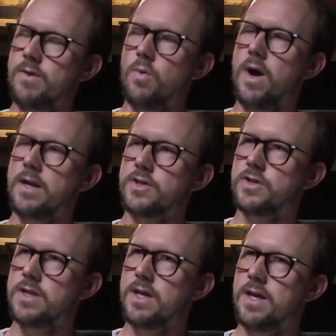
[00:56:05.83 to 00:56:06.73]

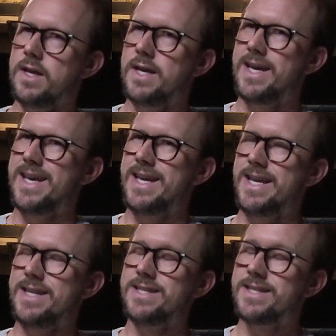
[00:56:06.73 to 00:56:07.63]
watched an
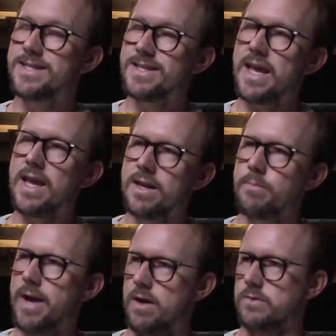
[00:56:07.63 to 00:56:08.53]
insane
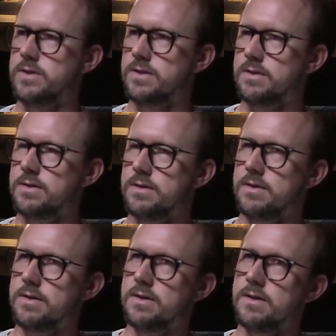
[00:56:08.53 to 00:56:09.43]
amount
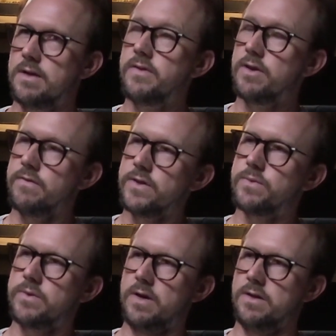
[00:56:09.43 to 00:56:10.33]
of interviews
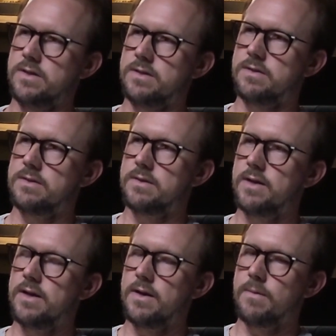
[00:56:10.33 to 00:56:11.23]
with artists.
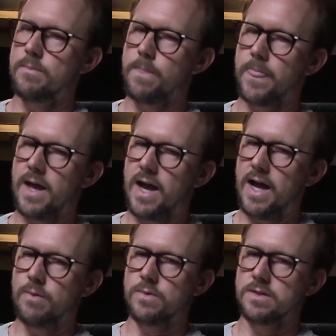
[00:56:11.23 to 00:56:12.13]

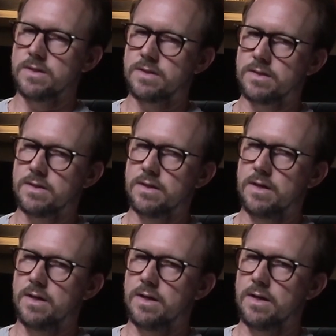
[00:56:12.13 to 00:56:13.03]
I was
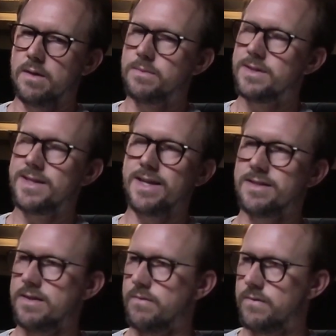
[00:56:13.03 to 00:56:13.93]

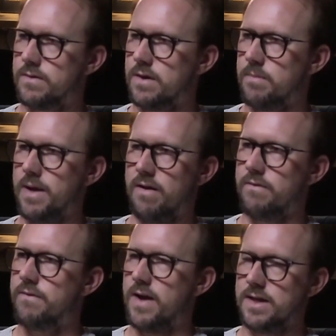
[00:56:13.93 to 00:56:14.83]
obsessive about
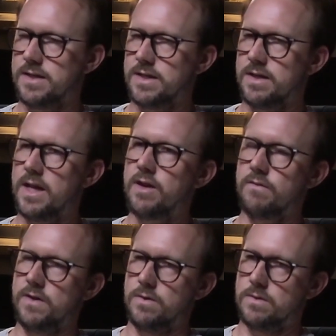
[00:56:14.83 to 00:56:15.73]
finding
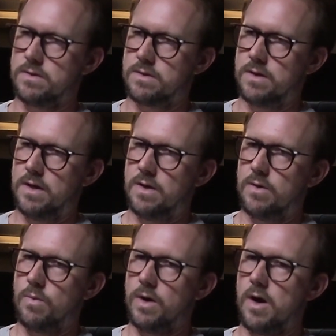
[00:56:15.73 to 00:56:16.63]
interviews
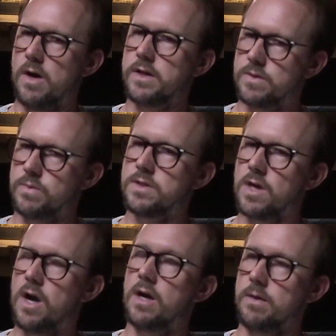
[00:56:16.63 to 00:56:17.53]
where artists would
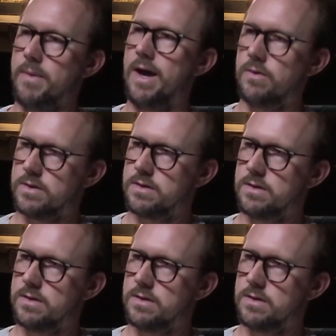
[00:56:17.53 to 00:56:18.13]
talk about,